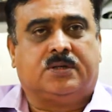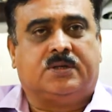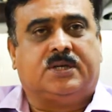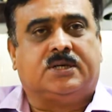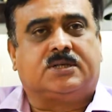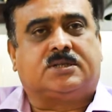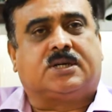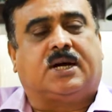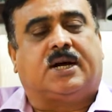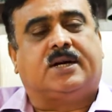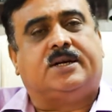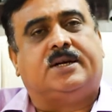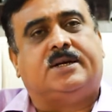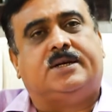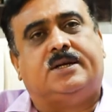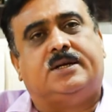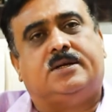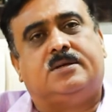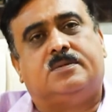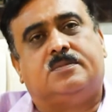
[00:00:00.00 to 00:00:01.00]
They start
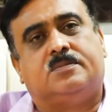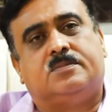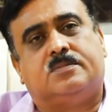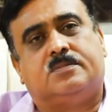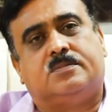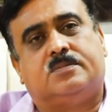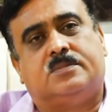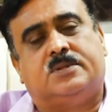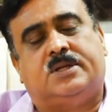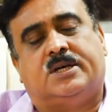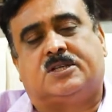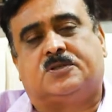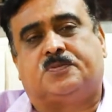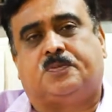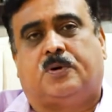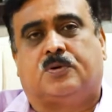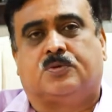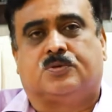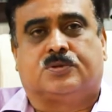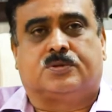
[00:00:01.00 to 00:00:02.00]
hitting their
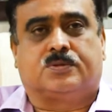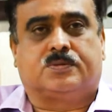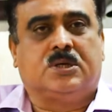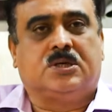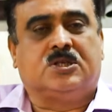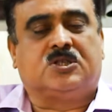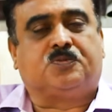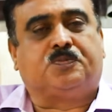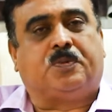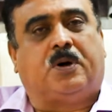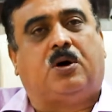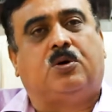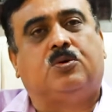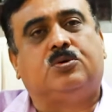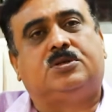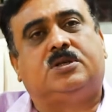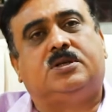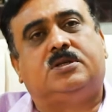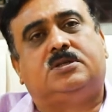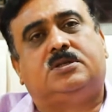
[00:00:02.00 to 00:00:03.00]
spouse.
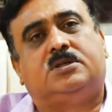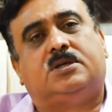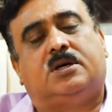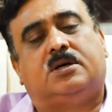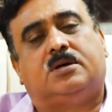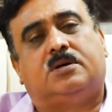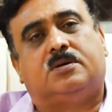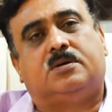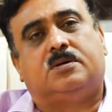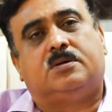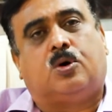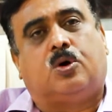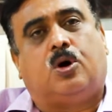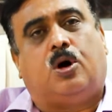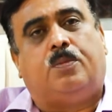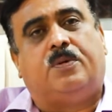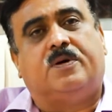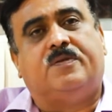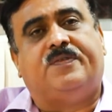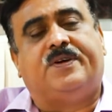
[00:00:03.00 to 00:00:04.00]
Spouse is the
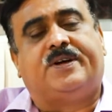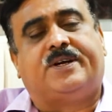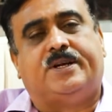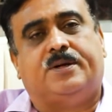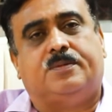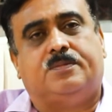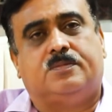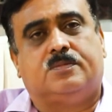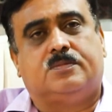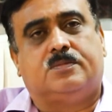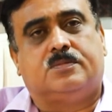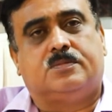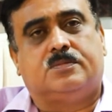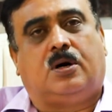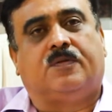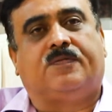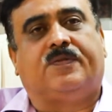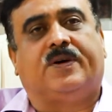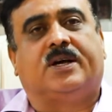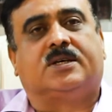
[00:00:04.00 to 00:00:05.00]
common victim
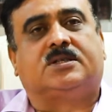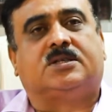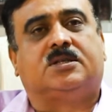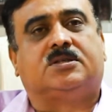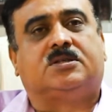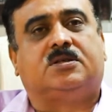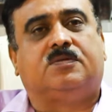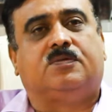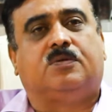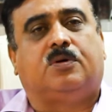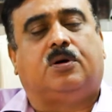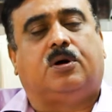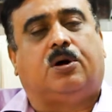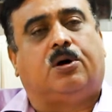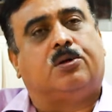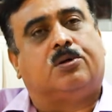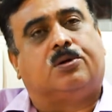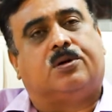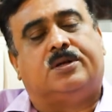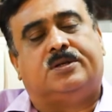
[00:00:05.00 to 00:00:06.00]
of excessive
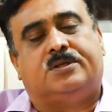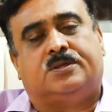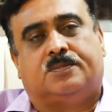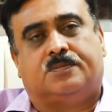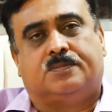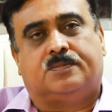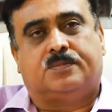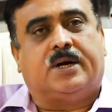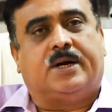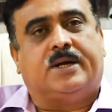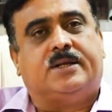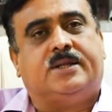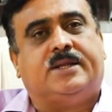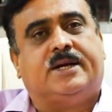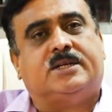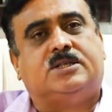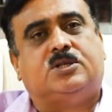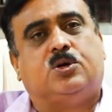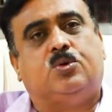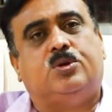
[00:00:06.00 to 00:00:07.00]
alcoholism, and
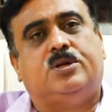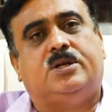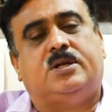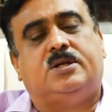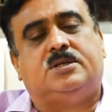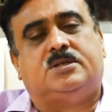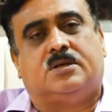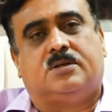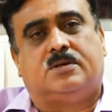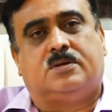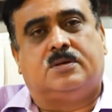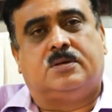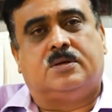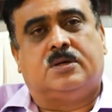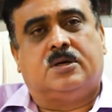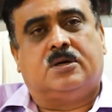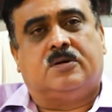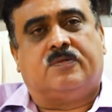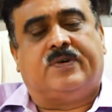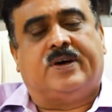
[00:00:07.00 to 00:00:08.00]
that's the only reason
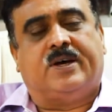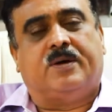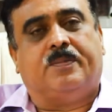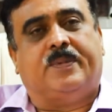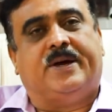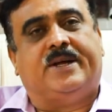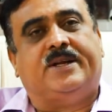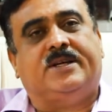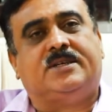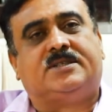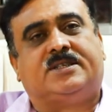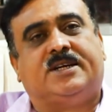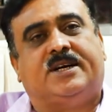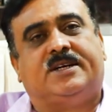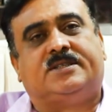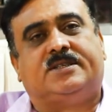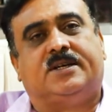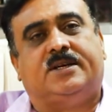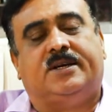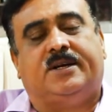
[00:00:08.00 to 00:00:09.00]
why many
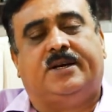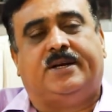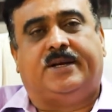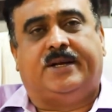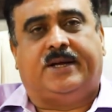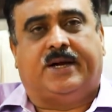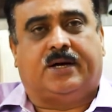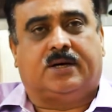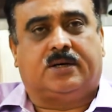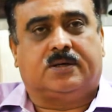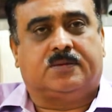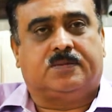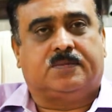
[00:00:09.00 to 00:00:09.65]
states in India